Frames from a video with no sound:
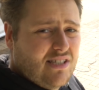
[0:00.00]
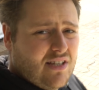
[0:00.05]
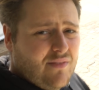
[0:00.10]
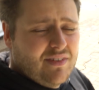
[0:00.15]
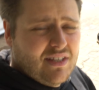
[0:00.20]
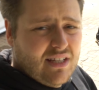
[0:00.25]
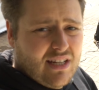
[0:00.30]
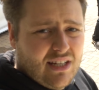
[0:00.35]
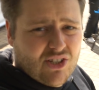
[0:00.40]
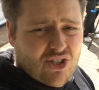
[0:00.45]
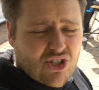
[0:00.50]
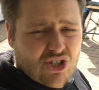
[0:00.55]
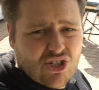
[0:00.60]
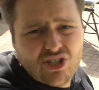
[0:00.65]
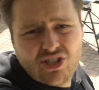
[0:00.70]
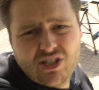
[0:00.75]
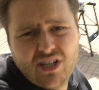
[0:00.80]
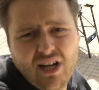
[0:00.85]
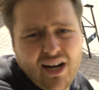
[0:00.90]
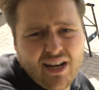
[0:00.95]

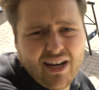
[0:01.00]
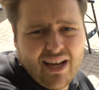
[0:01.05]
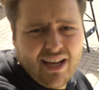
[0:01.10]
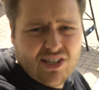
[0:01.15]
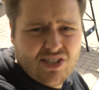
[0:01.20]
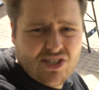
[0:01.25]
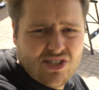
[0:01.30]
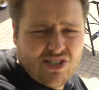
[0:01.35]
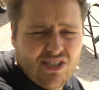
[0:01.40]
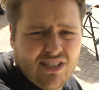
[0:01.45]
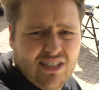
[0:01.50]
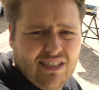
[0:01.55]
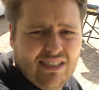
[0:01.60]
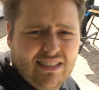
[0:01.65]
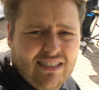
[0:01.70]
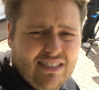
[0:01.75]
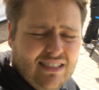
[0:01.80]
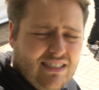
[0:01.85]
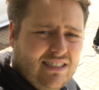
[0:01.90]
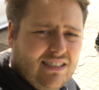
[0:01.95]
17-inch RS
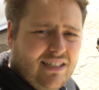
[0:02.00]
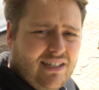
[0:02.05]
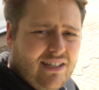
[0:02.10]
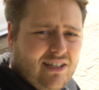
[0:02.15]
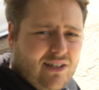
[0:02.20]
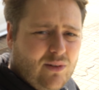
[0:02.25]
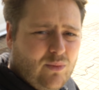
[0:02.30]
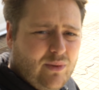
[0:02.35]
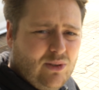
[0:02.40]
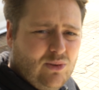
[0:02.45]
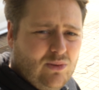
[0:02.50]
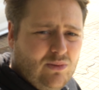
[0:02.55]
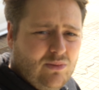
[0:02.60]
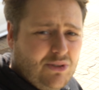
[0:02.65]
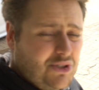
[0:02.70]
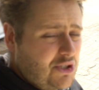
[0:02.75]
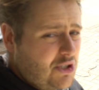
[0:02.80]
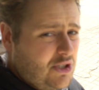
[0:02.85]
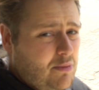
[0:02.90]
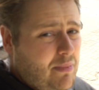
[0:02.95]
wheel,
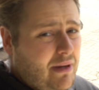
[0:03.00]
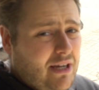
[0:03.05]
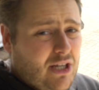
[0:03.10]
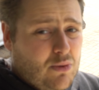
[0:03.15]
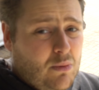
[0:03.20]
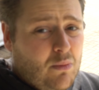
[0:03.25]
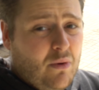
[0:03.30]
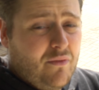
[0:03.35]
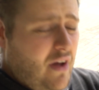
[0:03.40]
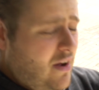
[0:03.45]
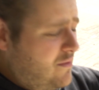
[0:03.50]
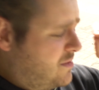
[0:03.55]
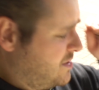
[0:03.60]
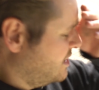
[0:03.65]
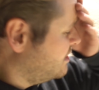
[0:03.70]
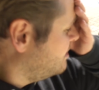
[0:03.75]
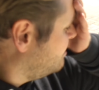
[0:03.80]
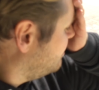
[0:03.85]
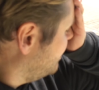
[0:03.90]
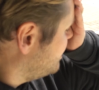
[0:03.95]
which is the biggest one we've ever
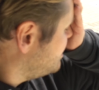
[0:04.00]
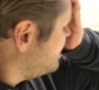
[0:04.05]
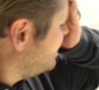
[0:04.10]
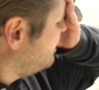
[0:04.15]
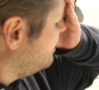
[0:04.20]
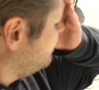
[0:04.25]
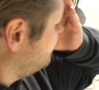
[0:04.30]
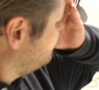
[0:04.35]
done, is it?